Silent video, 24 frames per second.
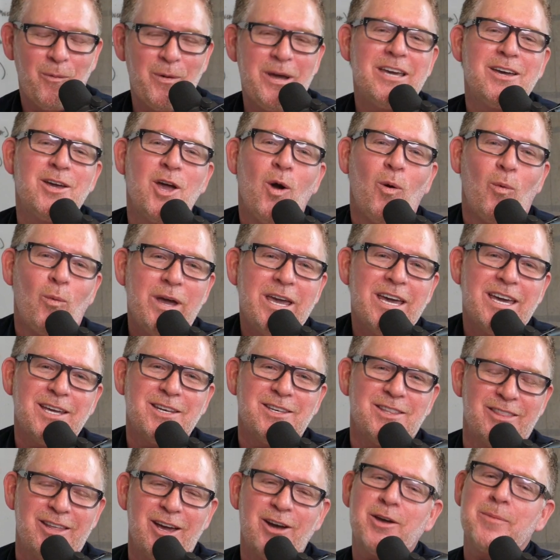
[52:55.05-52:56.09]
we we
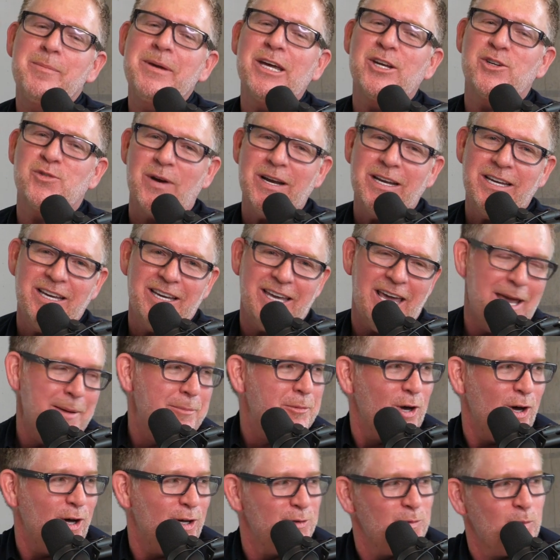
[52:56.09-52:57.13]
could there could be a drinking
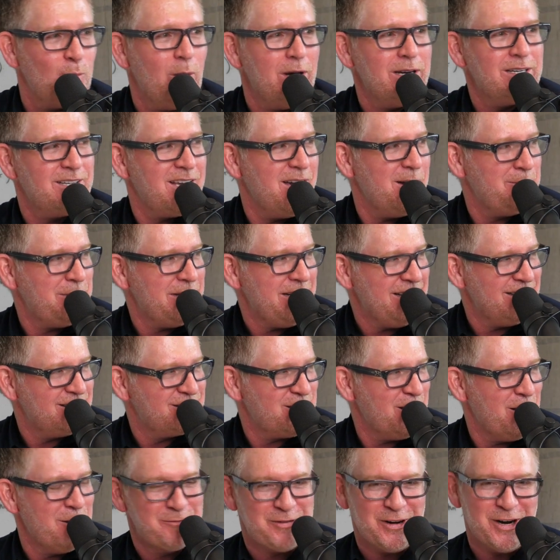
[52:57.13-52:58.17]
game called "What company
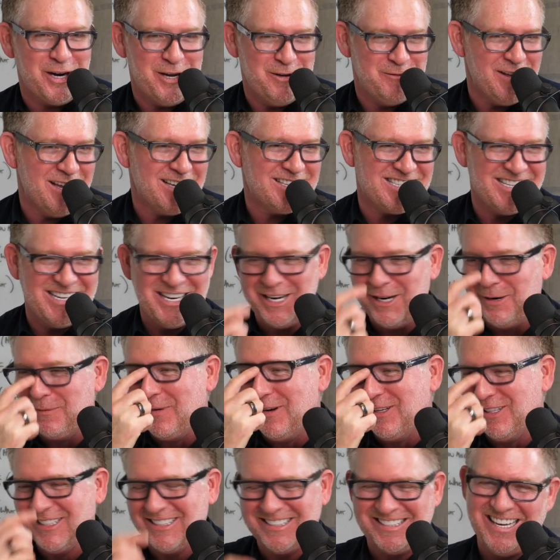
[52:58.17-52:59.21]
is Tom Ferry invested in in
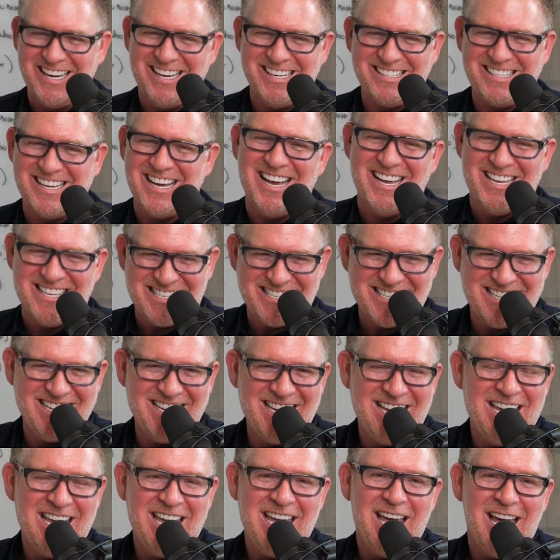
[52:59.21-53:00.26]
real estate?" Yes.
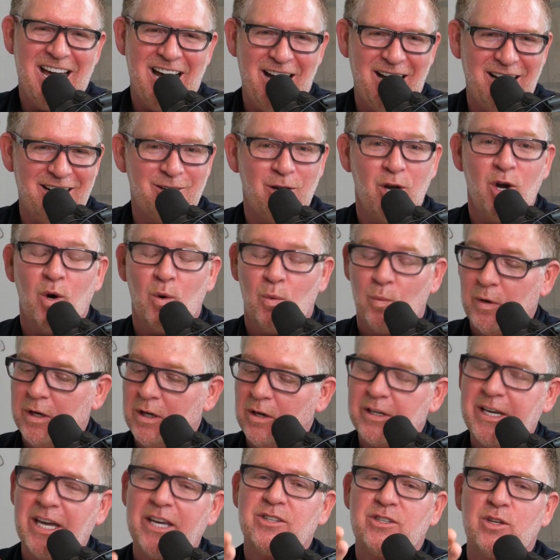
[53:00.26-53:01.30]
Uh,
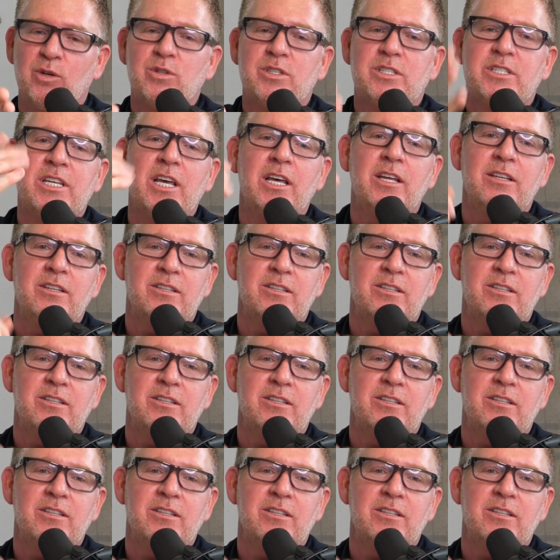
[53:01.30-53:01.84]
real. Okay. So t-